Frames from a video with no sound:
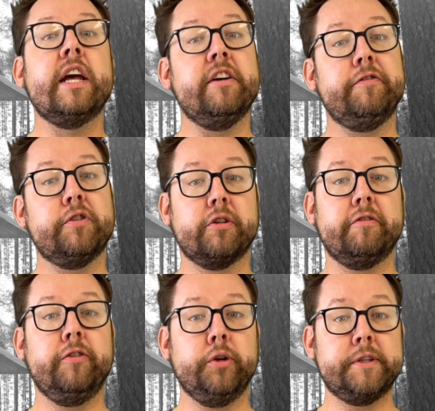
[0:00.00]
If you're a
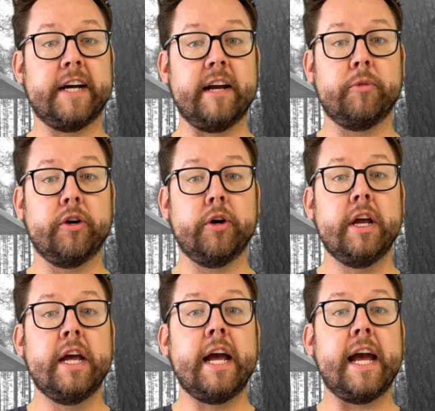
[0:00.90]
full-timer
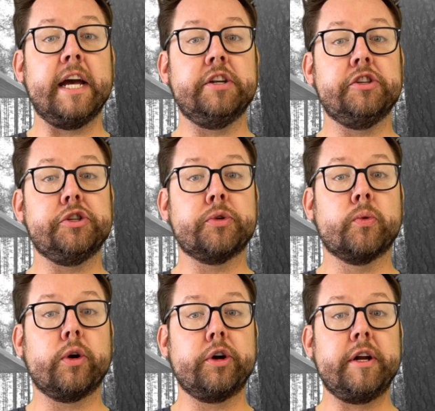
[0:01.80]
and you're
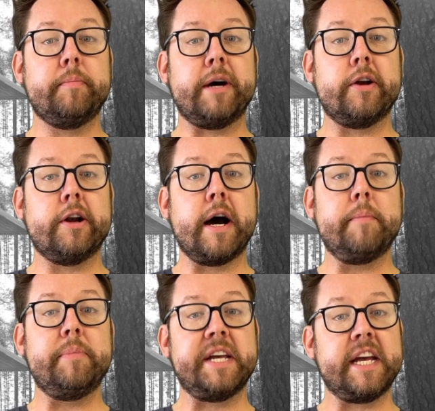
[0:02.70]
worried about
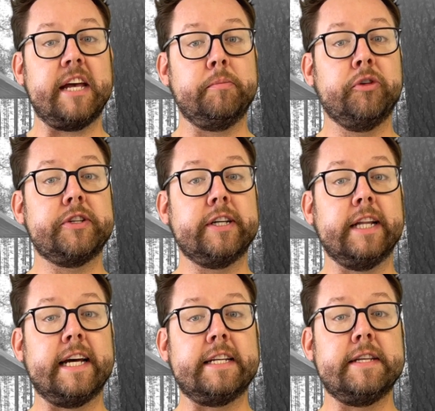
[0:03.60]
not being able to
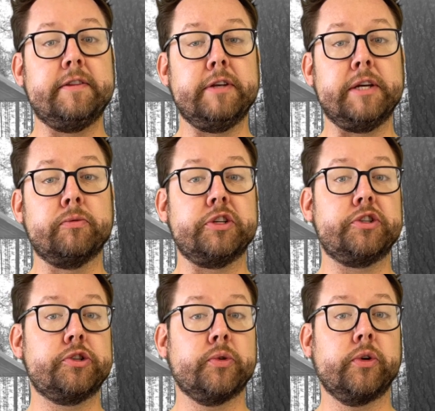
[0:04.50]
let the
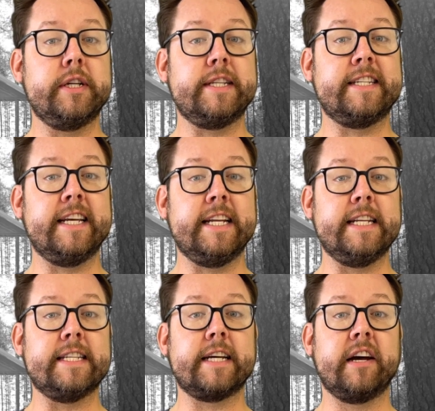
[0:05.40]
Restore It sit
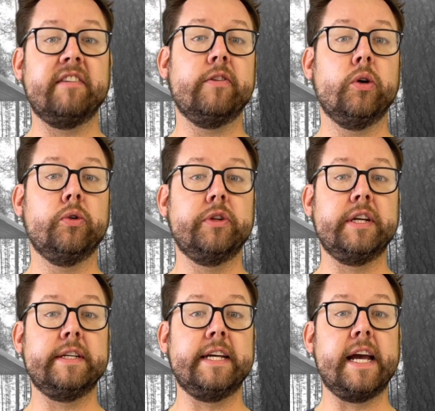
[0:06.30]
inside of the
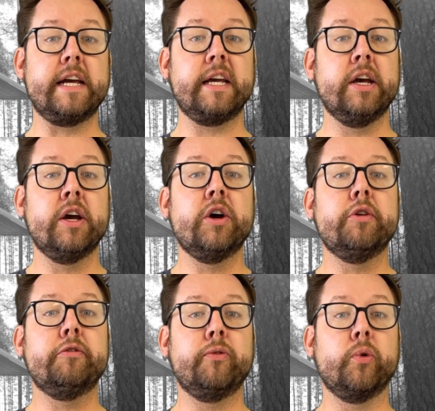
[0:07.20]
holding tank
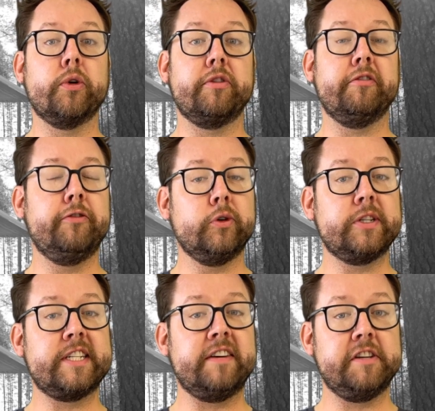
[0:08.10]
for the full
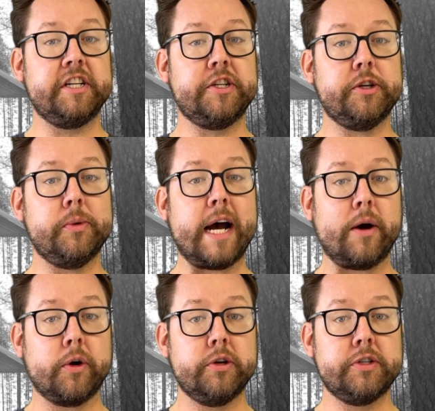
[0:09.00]
72
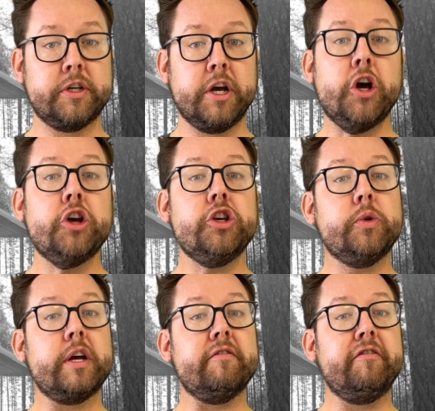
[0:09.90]
hours, you
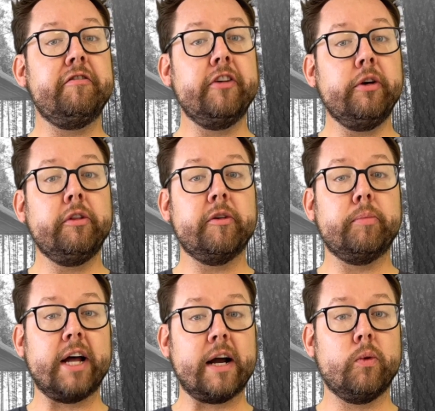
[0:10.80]
can fill the
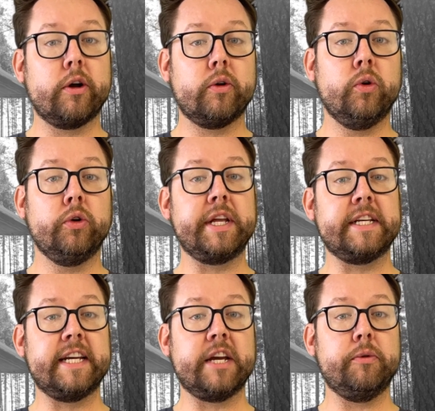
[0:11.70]
black water holding
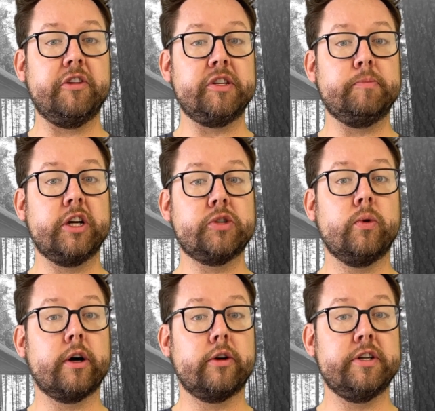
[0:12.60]
tank with as much
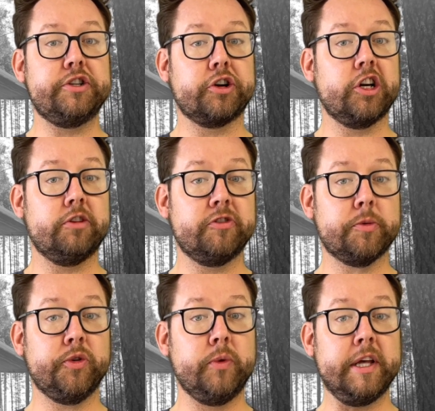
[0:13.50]
water as you're
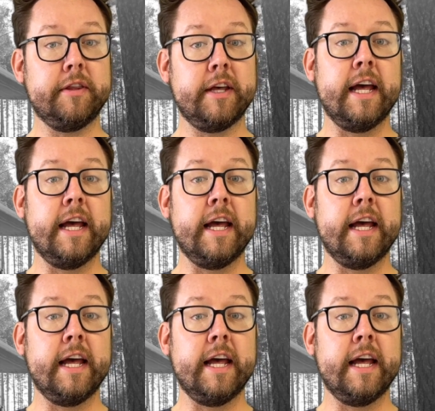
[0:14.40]
comfortable with,